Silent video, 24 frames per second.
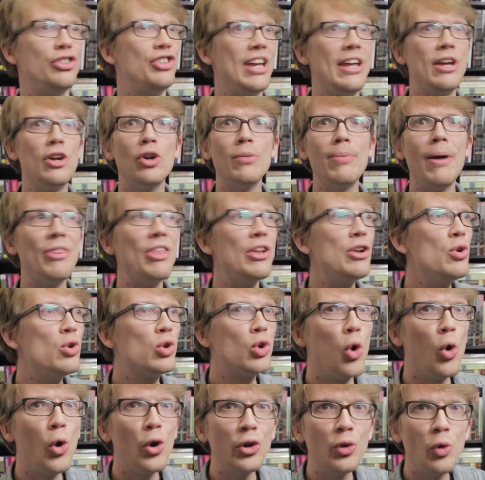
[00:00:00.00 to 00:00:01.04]
Did you hear about the new
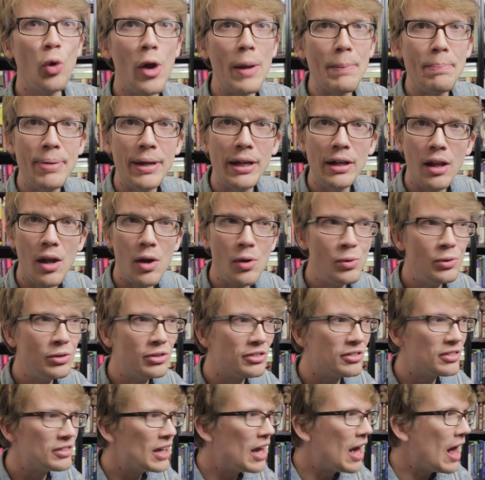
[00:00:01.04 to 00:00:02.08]
corduroy
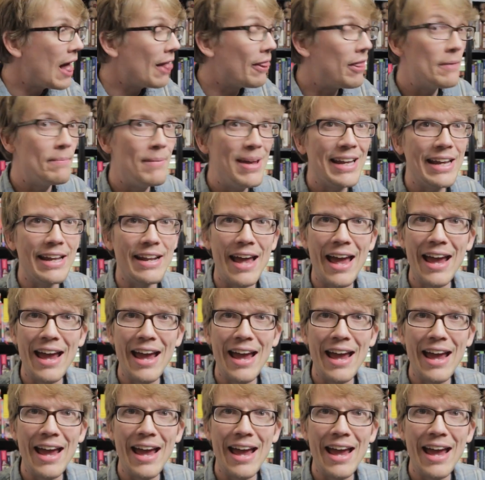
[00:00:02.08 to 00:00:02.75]
pillows? They're making